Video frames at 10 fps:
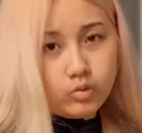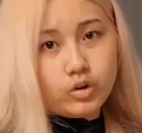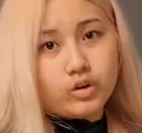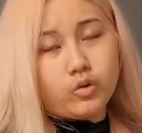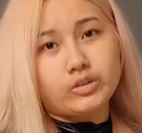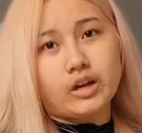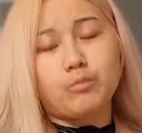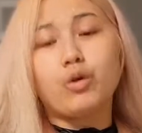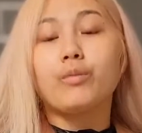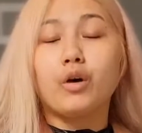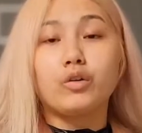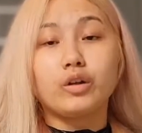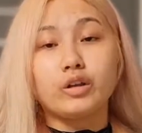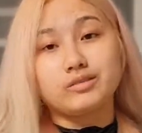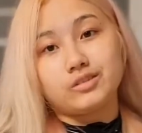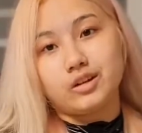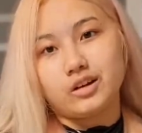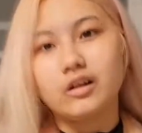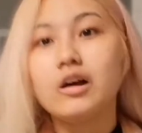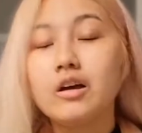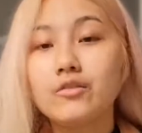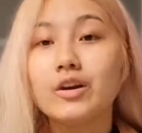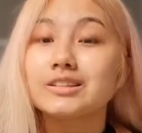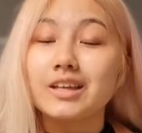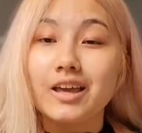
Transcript: you can always add more bonding to kind of fix the